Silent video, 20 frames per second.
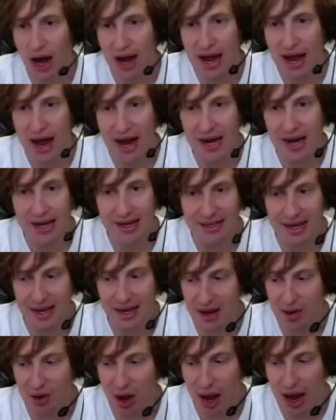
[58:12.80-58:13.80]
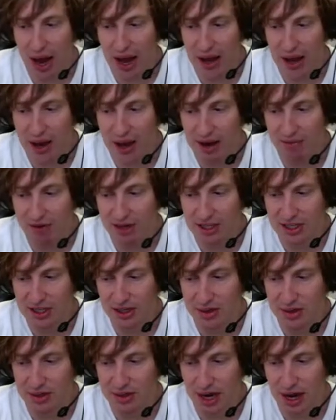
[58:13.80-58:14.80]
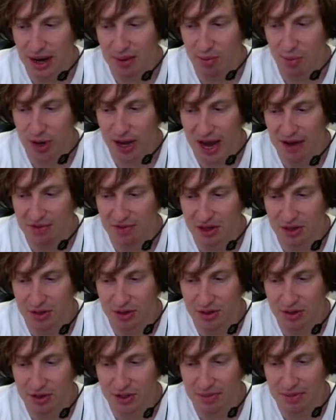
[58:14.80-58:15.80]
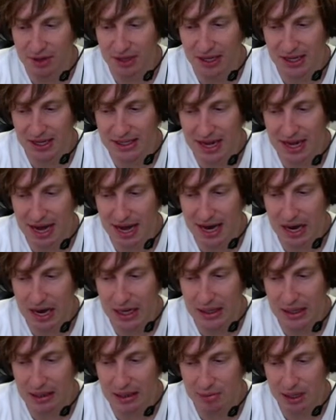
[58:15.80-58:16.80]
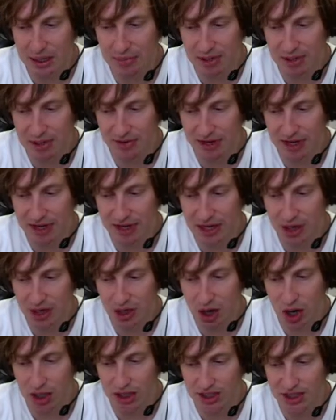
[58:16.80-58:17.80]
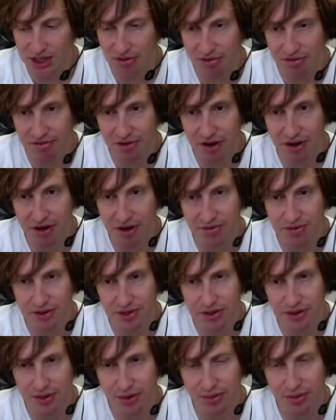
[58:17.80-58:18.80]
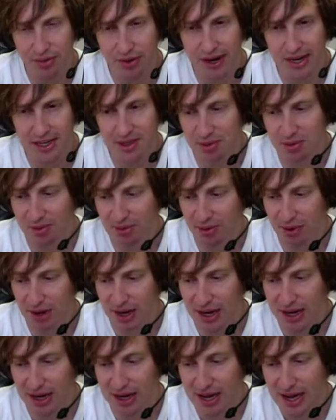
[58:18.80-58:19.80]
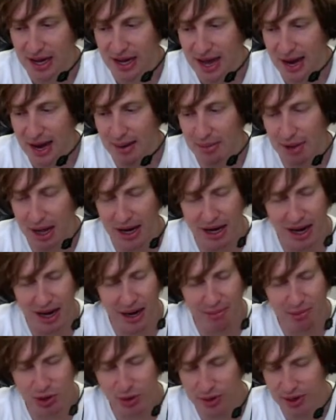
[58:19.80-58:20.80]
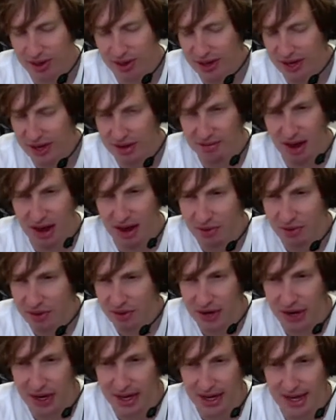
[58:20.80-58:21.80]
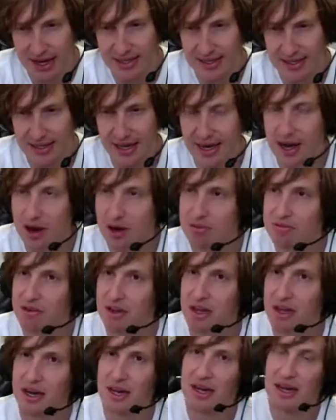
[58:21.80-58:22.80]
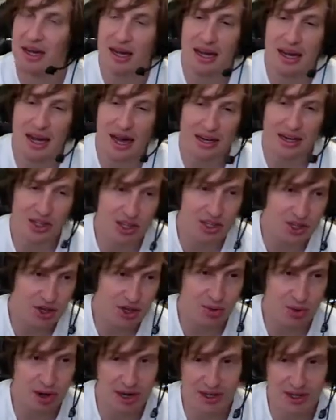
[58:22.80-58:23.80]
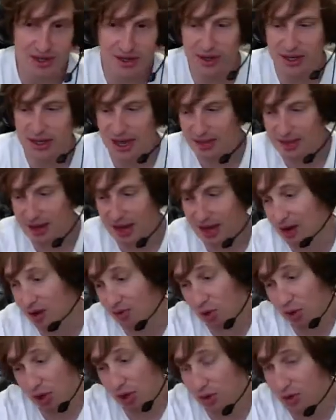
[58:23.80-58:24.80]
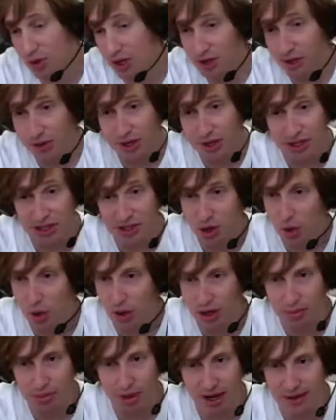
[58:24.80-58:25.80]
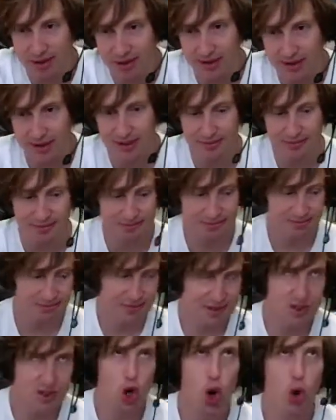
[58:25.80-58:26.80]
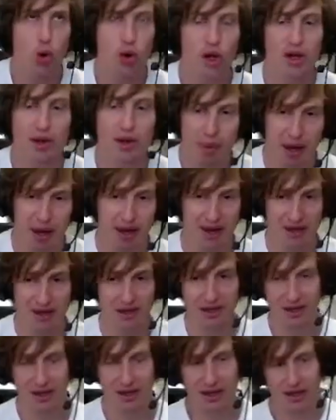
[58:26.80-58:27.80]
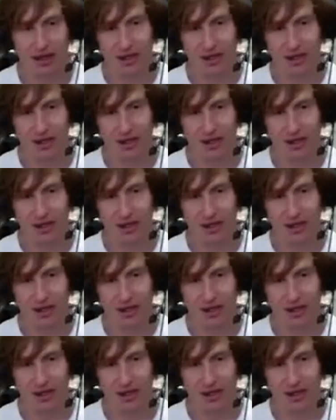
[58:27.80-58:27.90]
I hate it. And I every single time we have to go do something like that, I am living in constant fear for 2 or 3 days beforehand. And I'm like, thinking of everything I can to get out of it. I just don't want to do it. And then of course, when you do it, it's totally painless, painless.